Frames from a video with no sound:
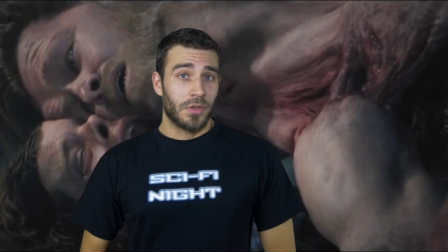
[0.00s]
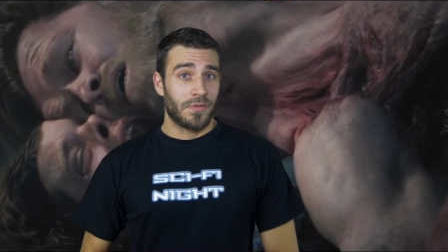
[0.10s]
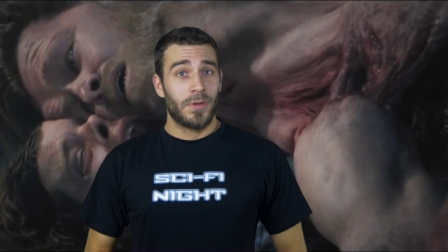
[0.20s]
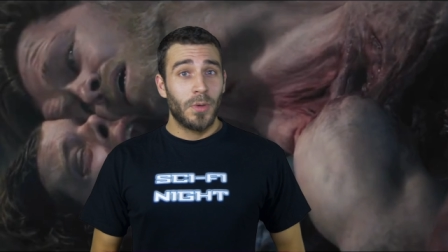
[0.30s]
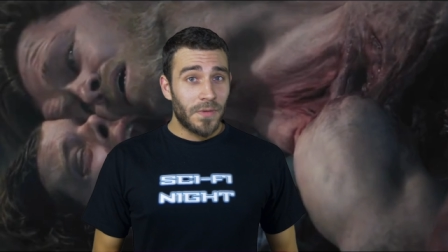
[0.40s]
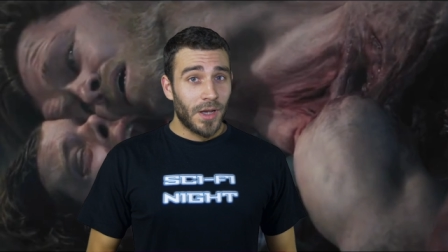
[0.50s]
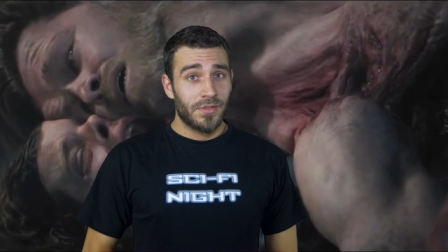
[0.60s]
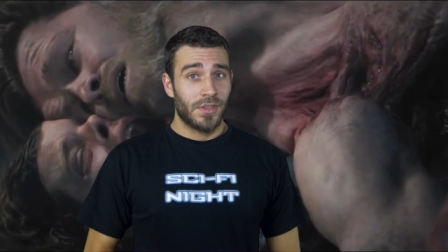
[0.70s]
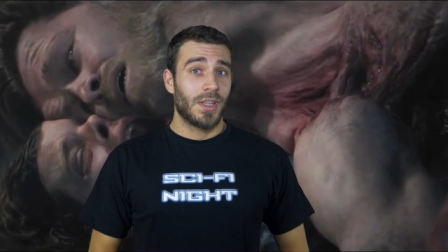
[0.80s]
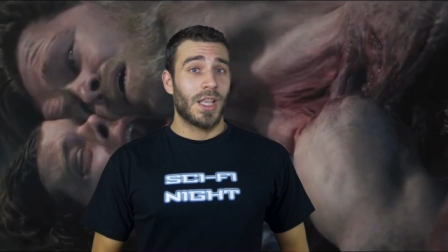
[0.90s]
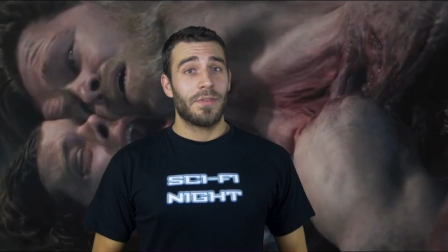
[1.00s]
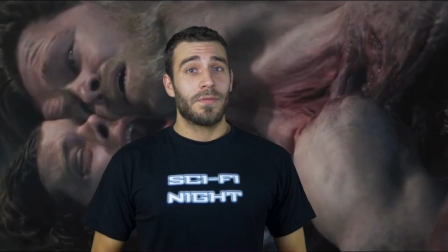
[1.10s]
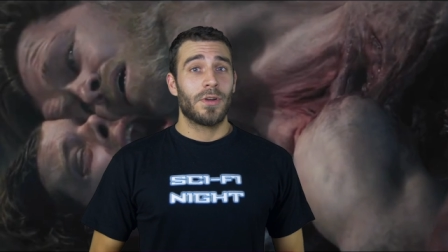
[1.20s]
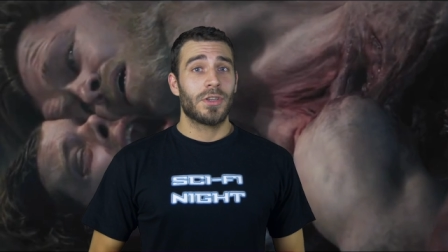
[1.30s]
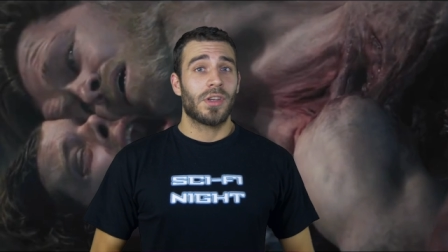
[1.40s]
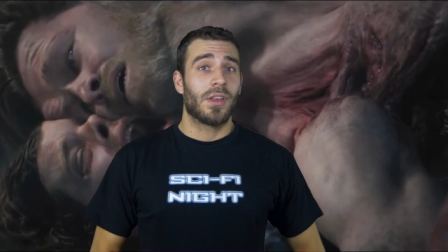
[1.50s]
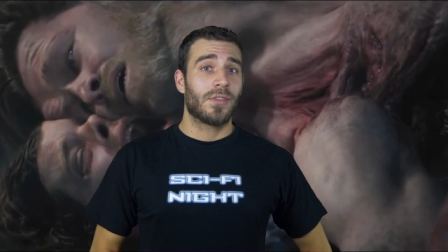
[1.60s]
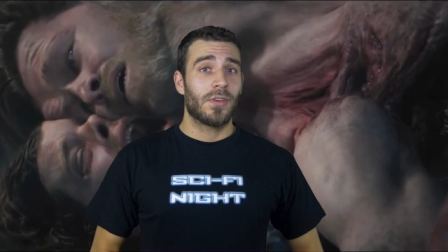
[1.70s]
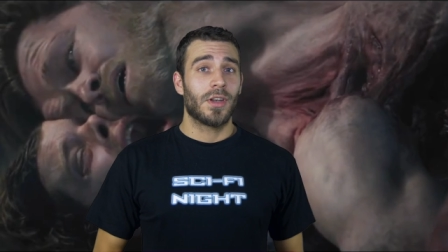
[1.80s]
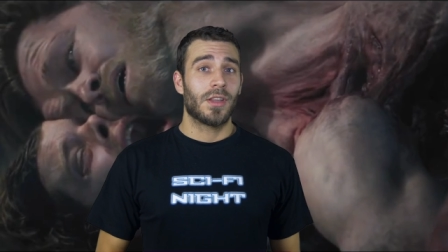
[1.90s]
is the 2011 version as
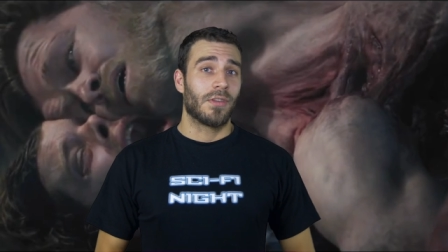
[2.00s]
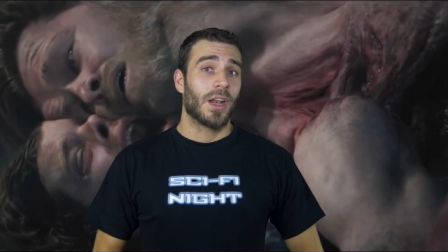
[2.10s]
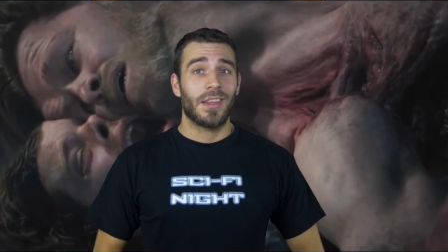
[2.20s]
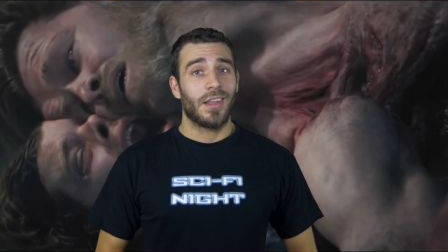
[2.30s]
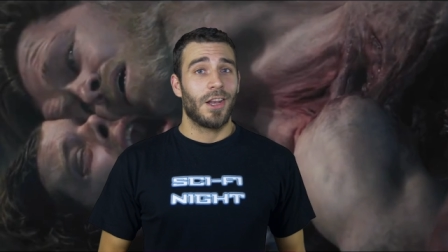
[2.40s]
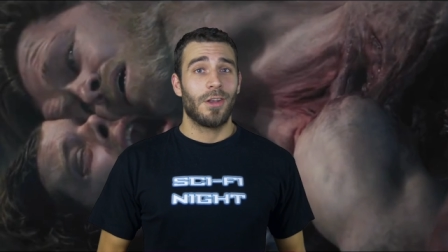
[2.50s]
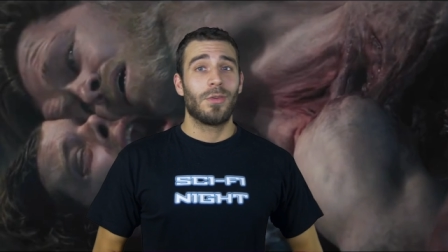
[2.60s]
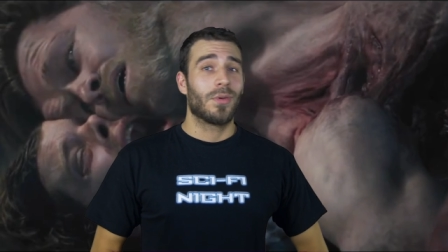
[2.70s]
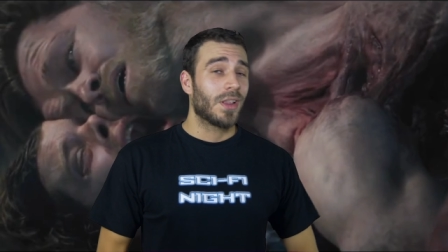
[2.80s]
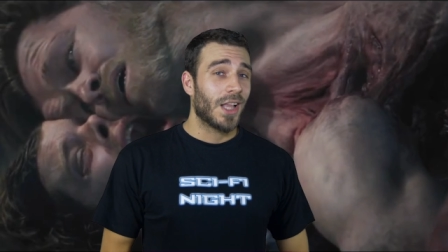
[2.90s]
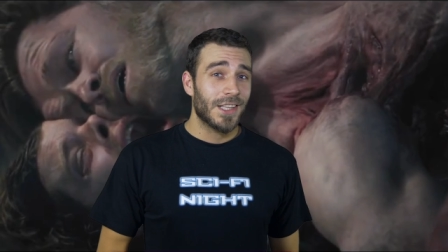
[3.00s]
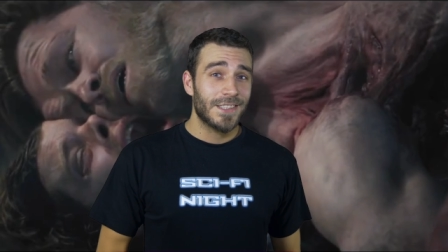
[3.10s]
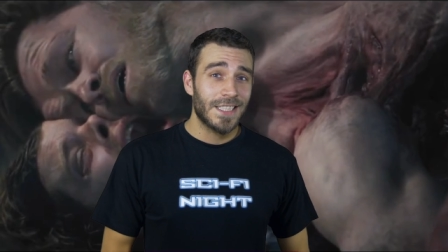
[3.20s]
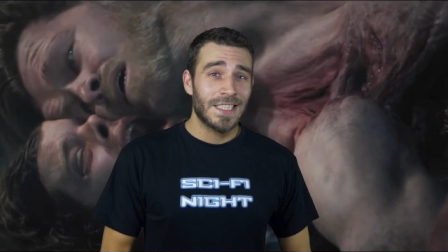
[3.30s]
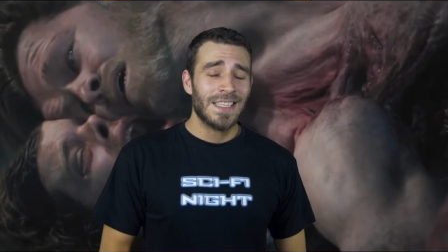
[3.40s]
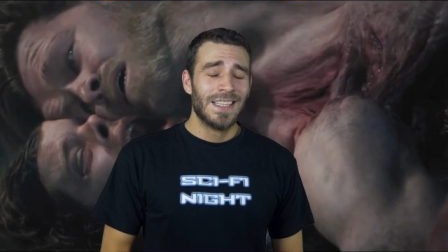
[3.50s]
good as the 1982 classic?